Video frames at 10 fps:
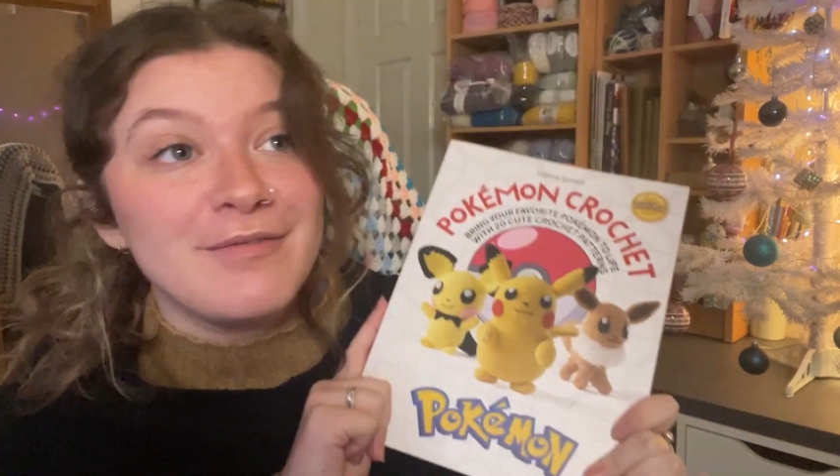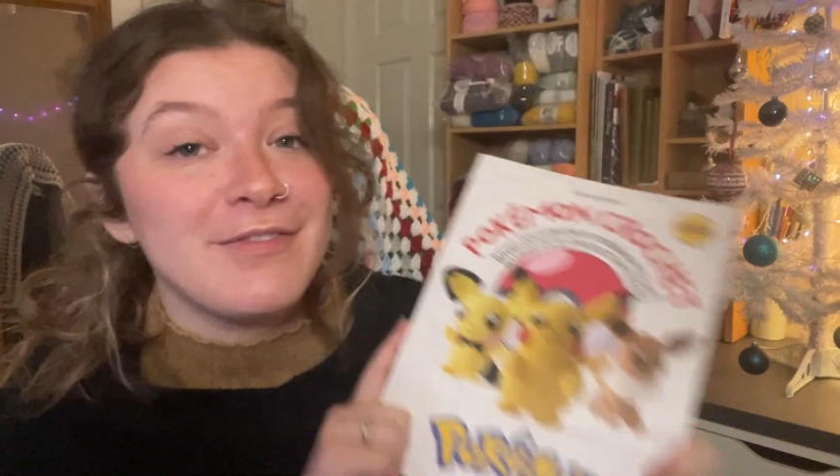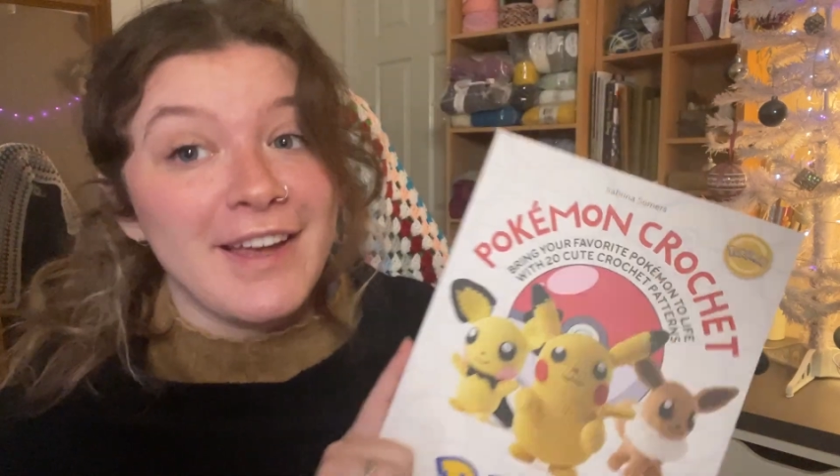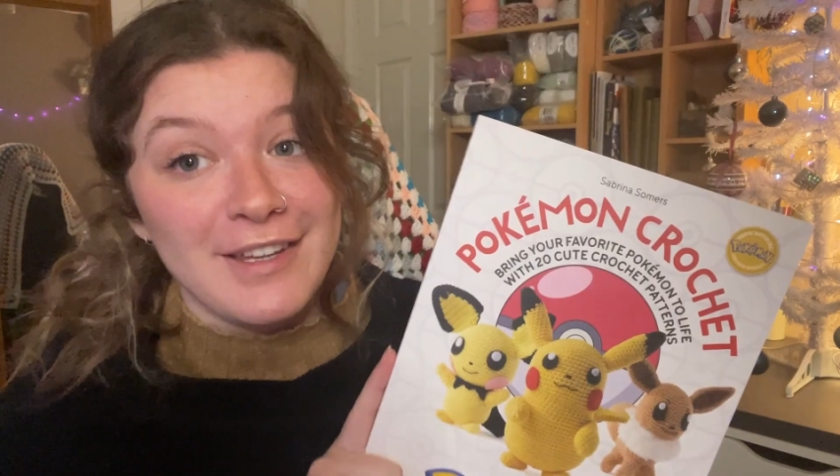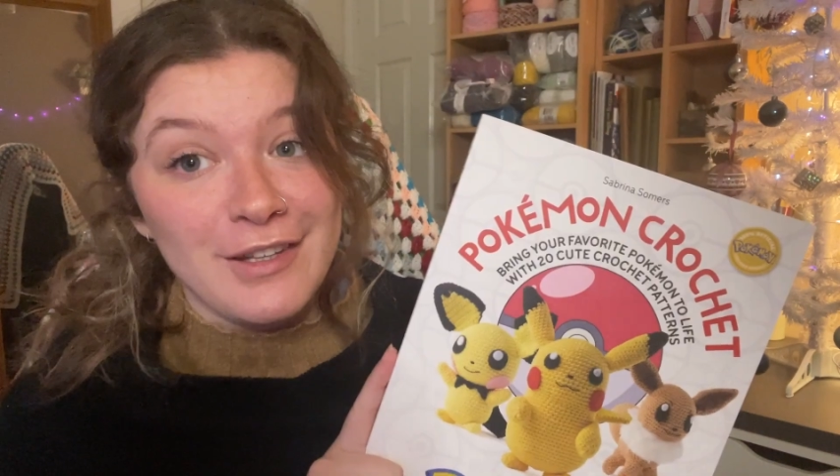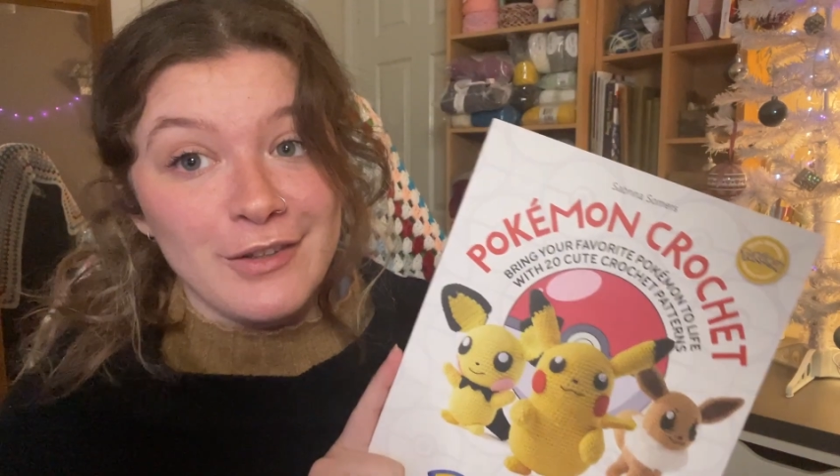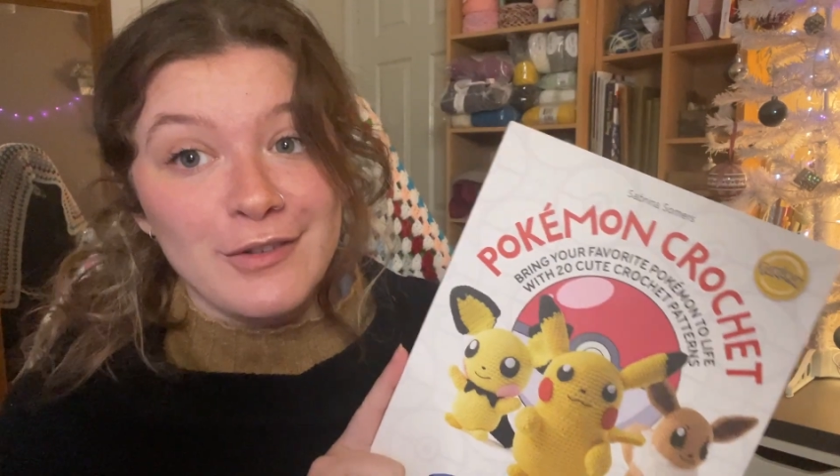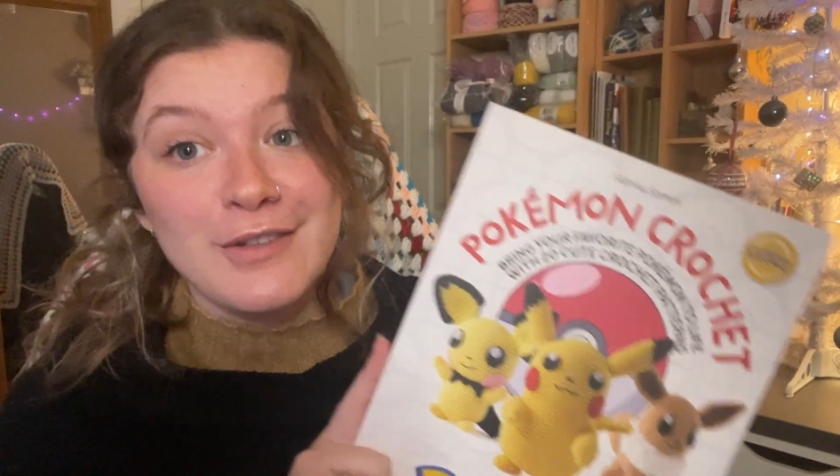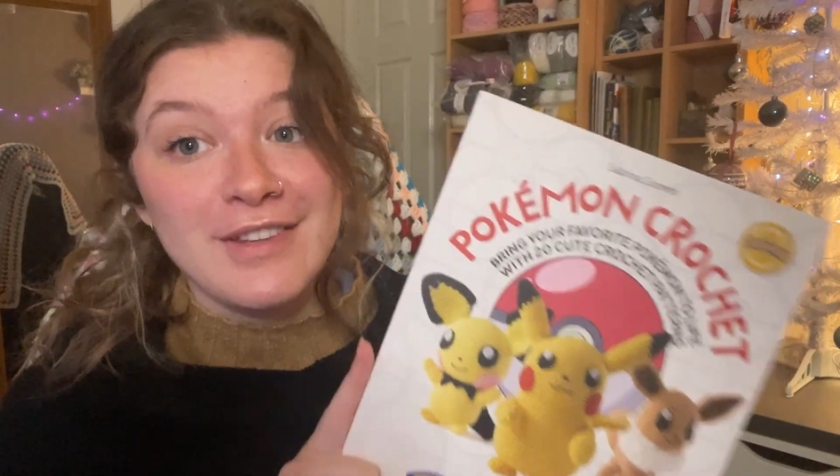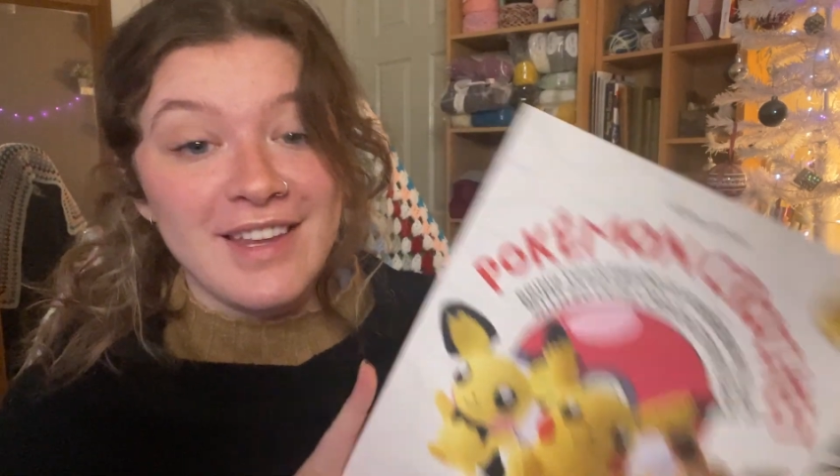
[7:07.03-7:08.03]
thank you
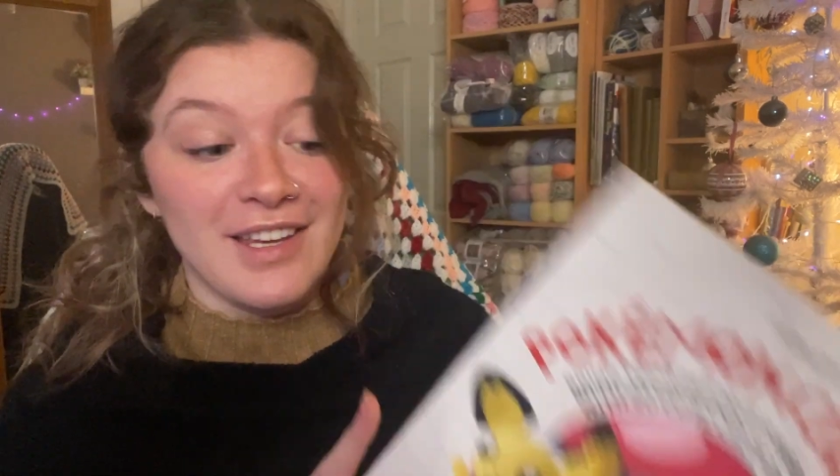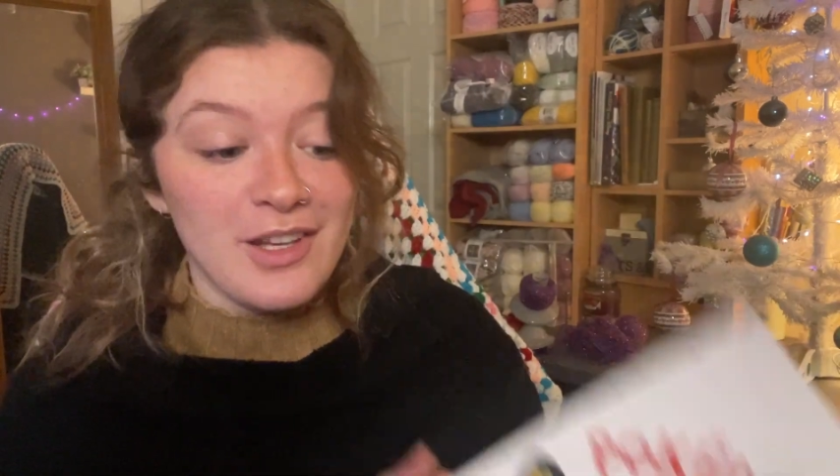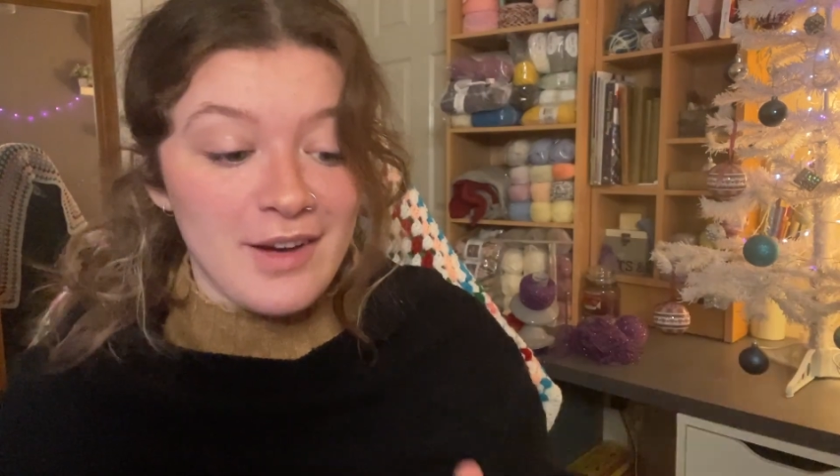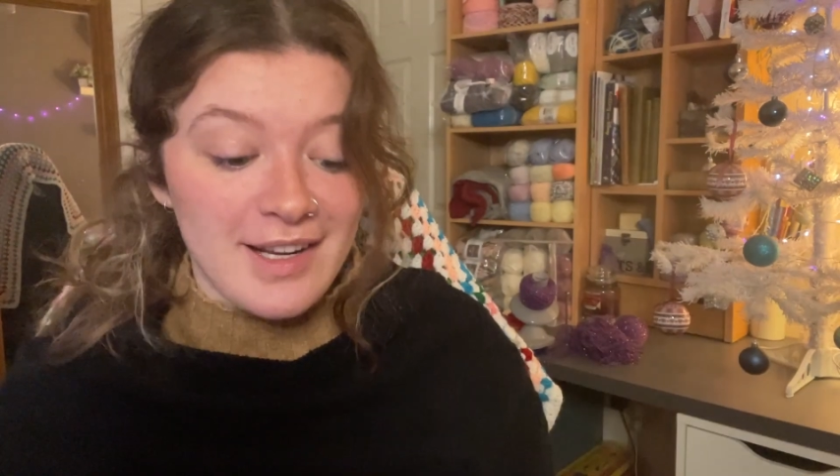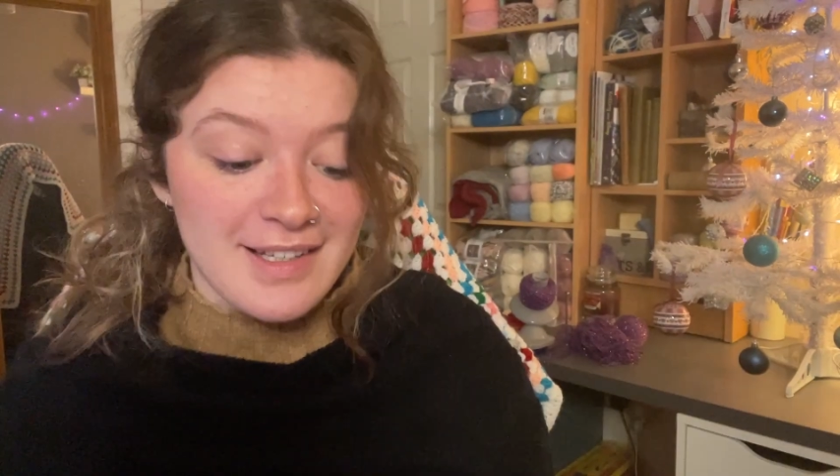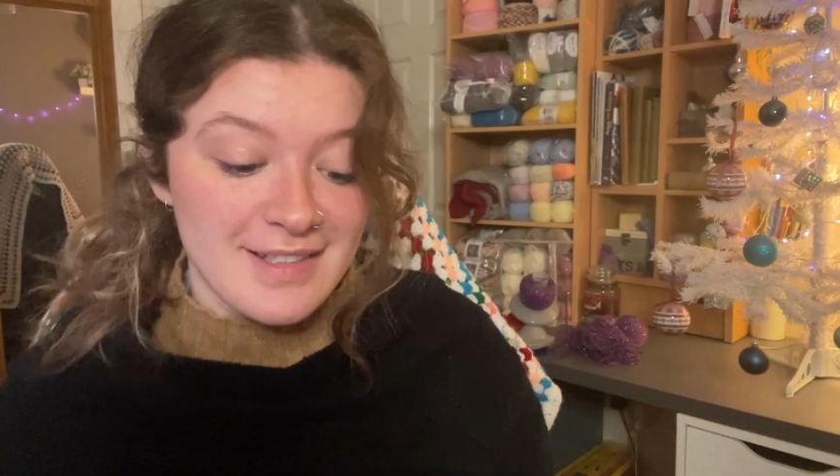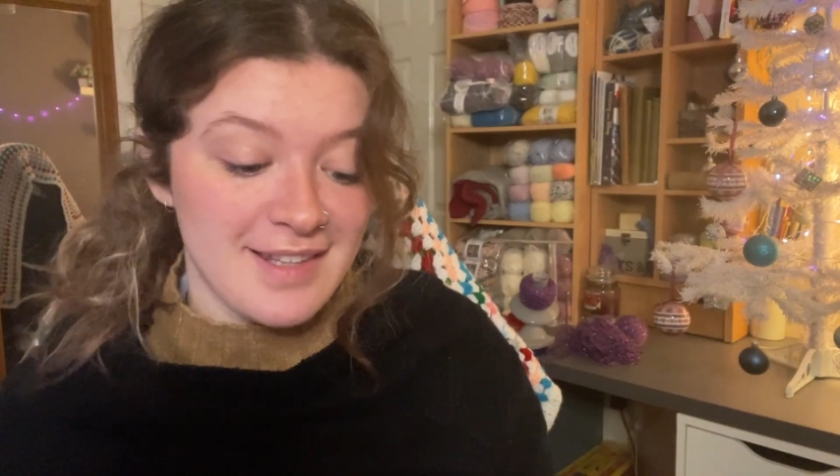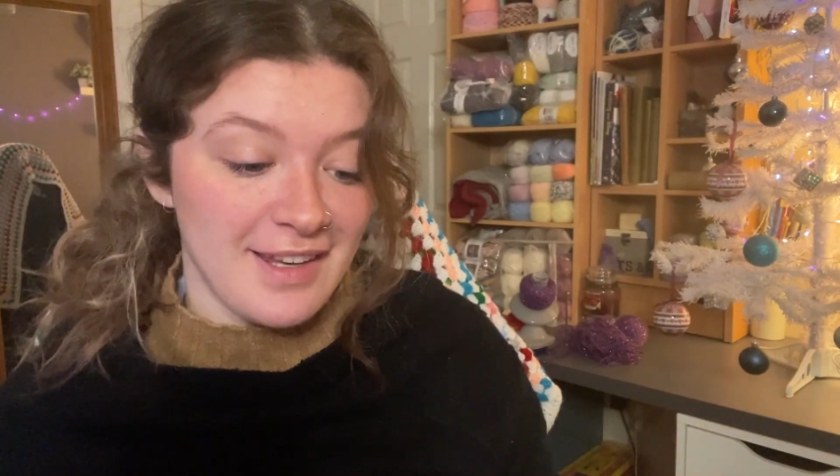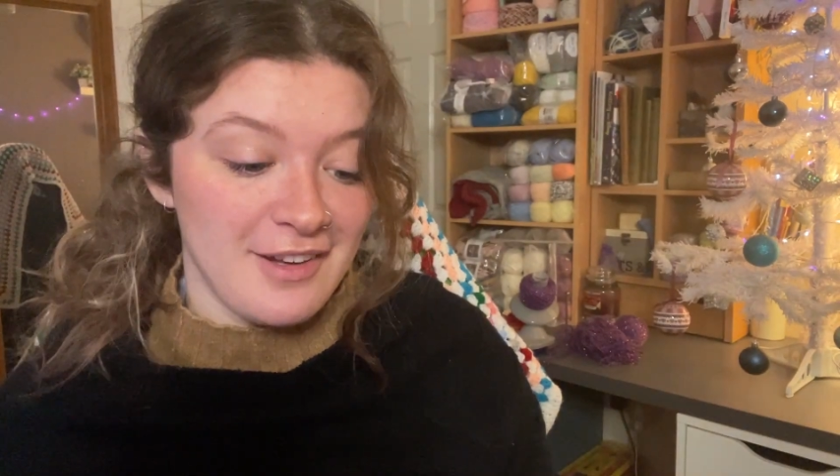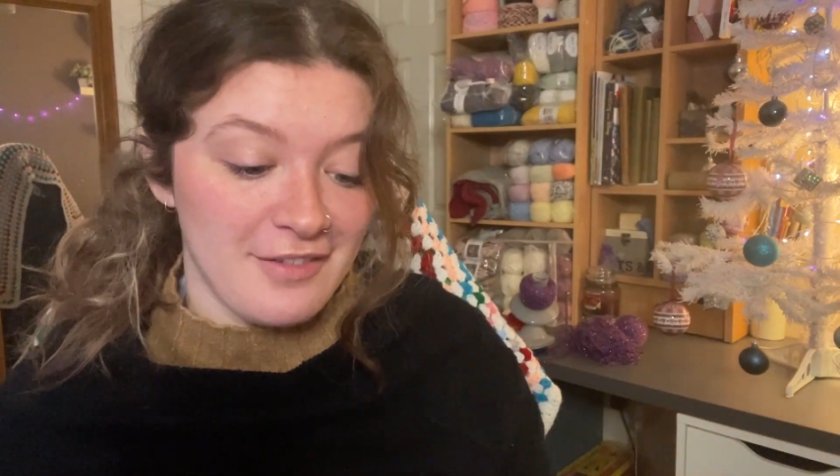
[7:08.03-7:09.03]
Alex,
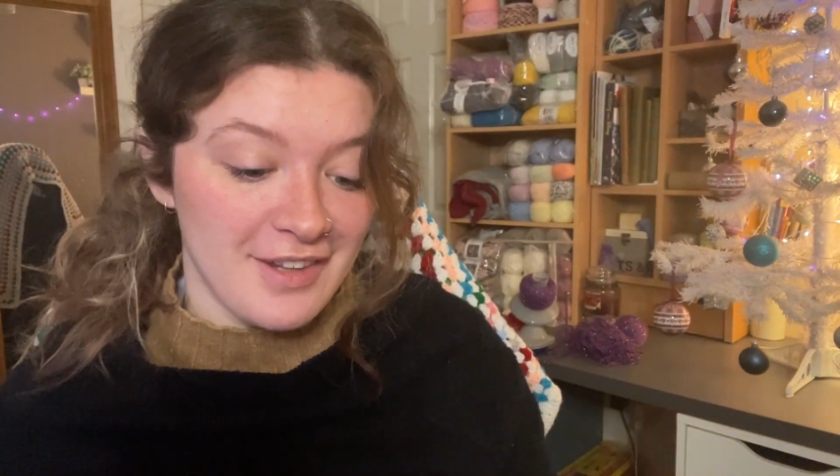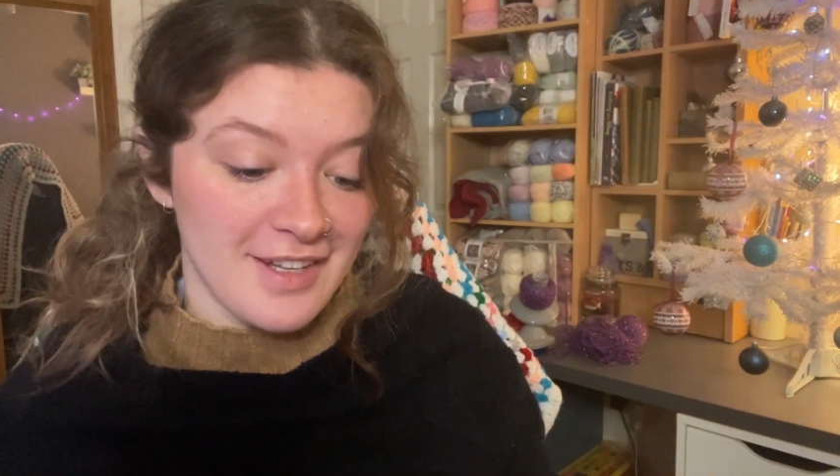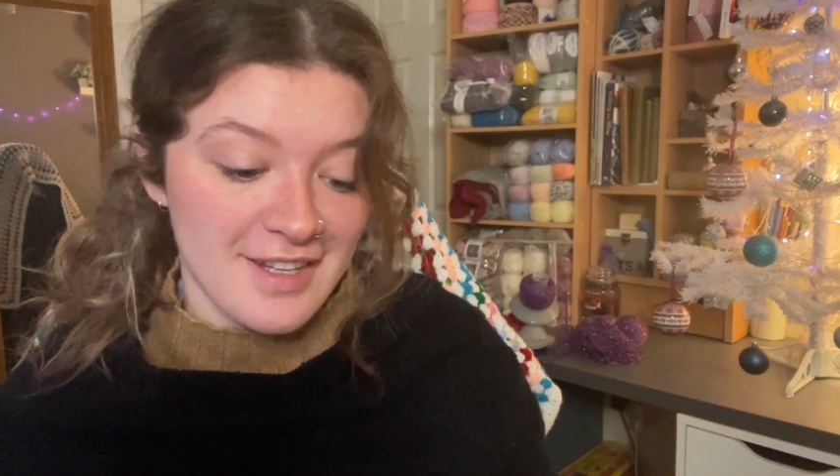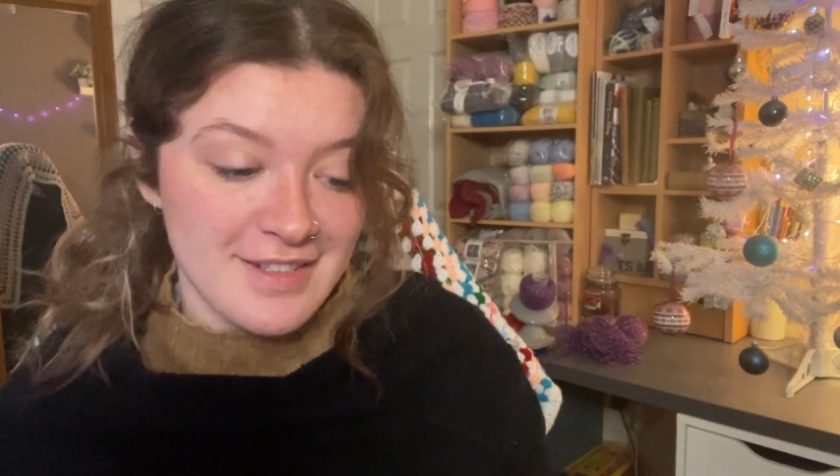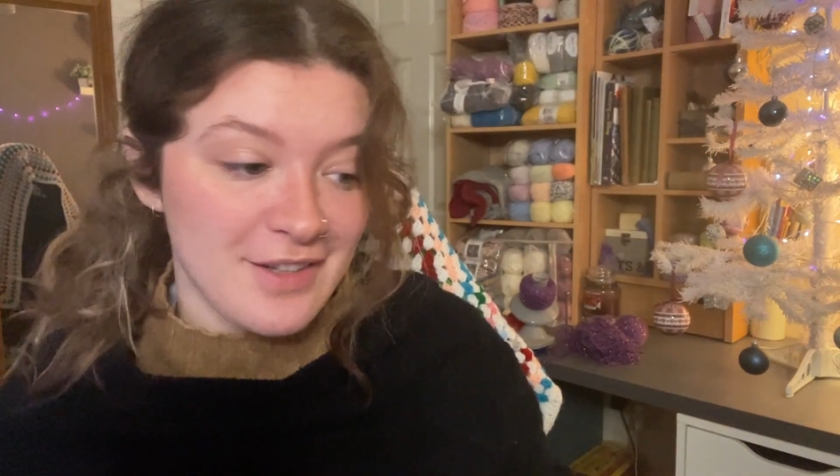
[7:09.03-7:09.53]
thank you for this,